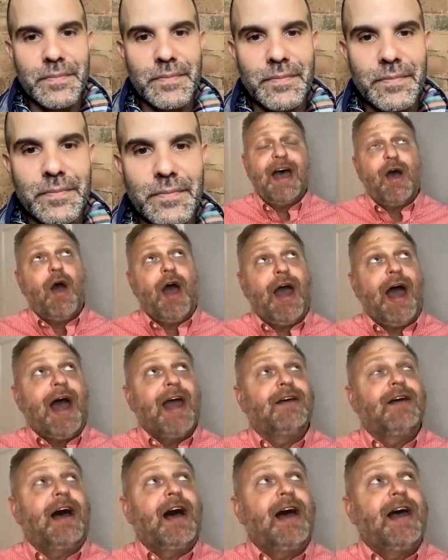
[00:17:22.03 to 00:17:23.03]
Yeah,
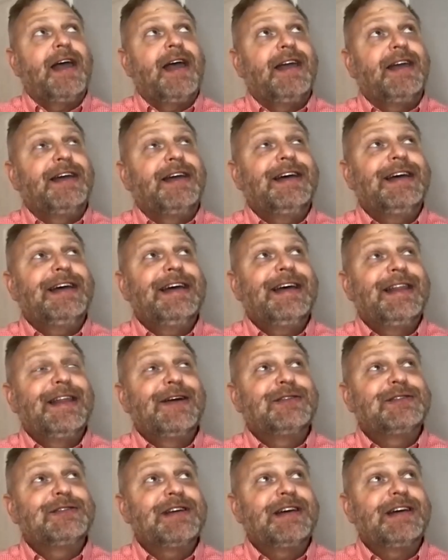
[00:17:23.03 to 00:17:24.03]
I, I
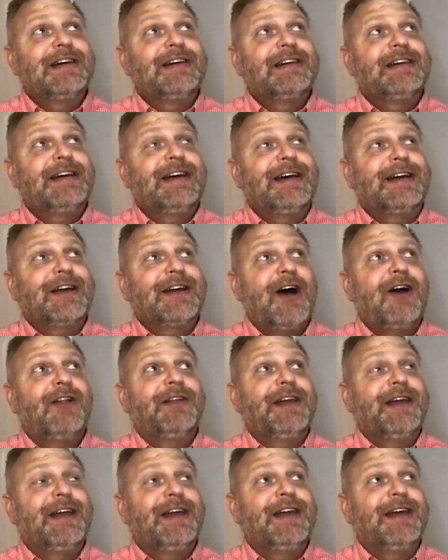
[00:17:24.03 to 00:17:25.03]
there's a, a,
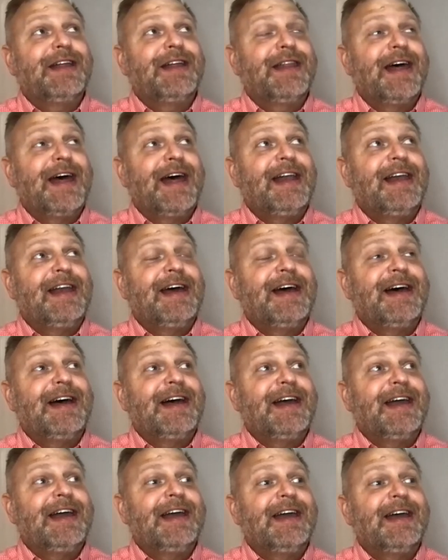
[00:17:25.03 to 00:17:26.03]
colleague that
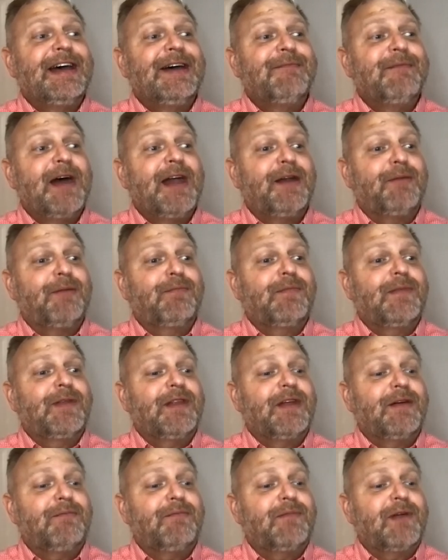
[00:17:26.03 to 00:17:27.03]
I um, had a,
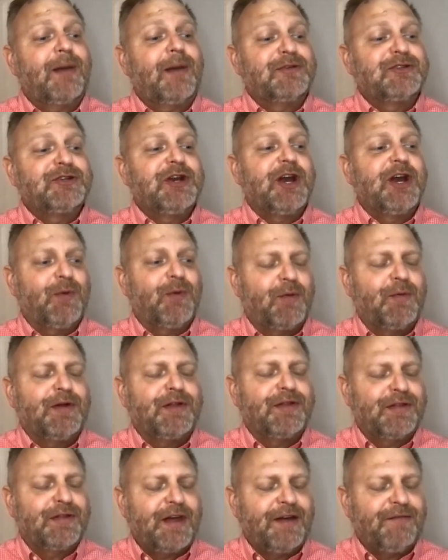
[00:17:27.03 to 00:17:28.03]
the, the, opportunity to work
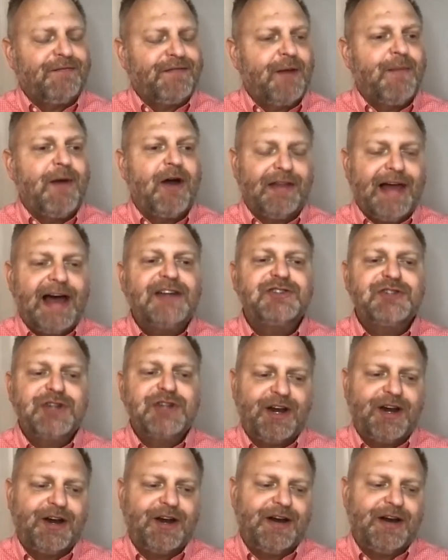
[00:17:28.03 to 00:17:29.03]
with a fair amount last
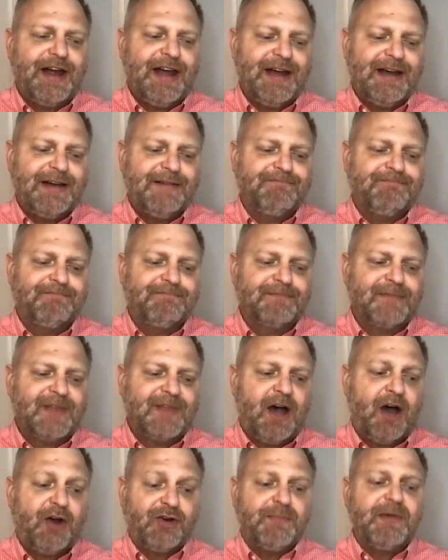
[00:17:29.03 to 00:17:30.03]
year, um,
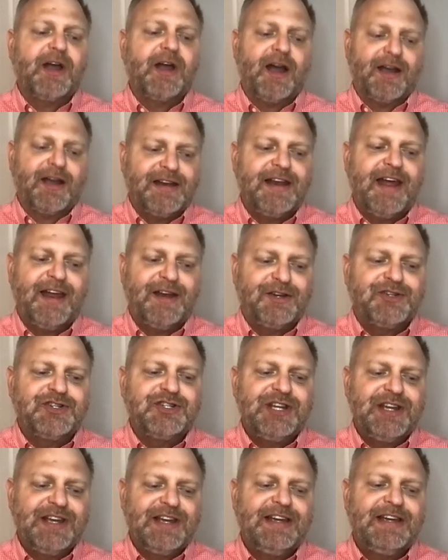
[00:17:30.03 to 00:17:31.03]
Audrey McGuckin, and
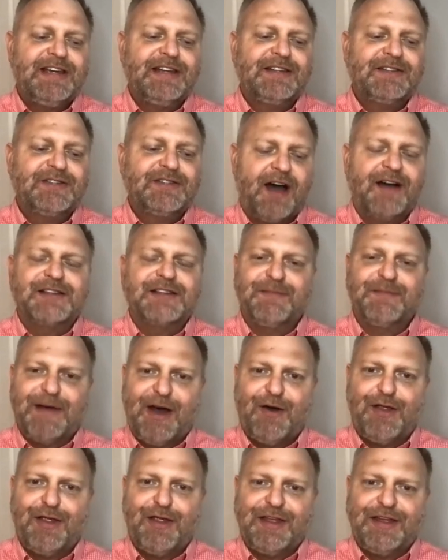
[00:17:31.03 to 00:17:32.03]
she talks
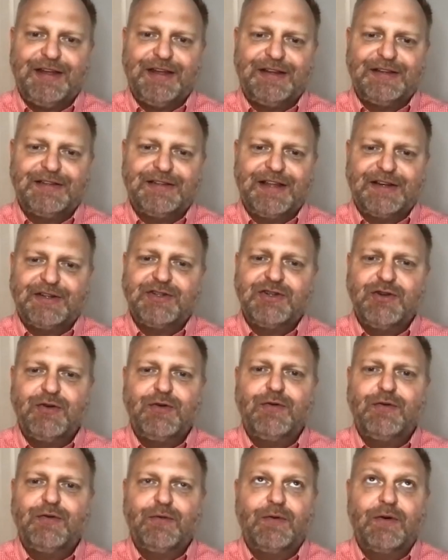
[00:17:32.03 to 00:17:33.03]
about the the
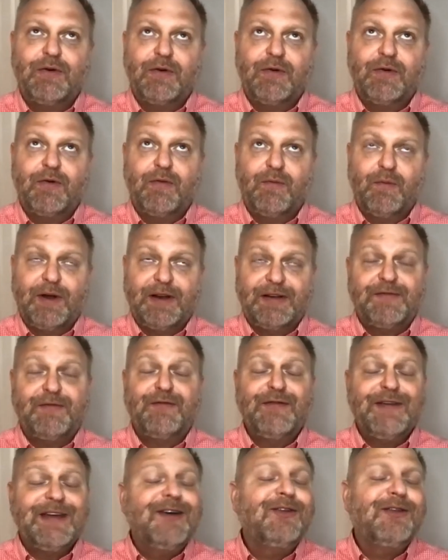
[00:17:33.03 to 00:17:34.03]
two what
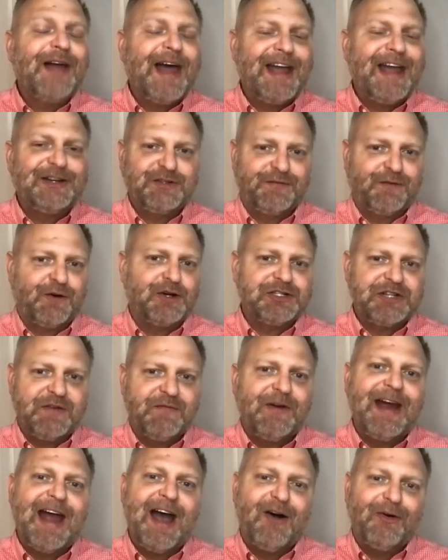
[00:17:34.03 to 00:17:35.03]
feel like divergent
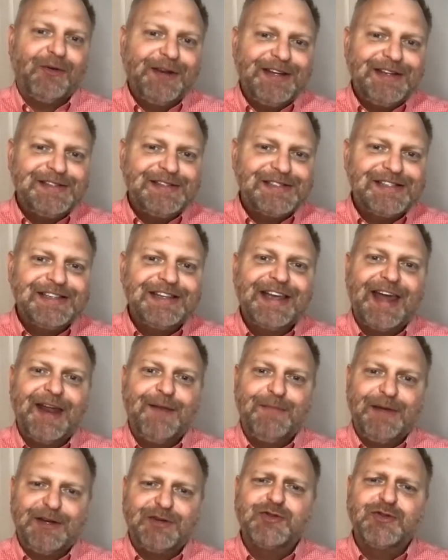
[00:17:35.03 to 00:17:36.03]
realities
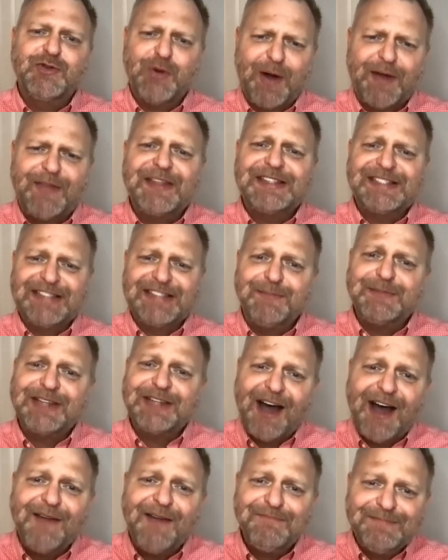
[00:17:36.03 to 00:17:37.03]
can be true at the same
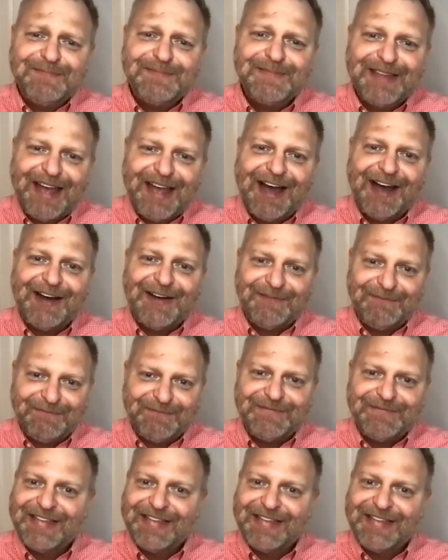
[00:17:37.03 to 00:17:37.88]
time. Um, yeah.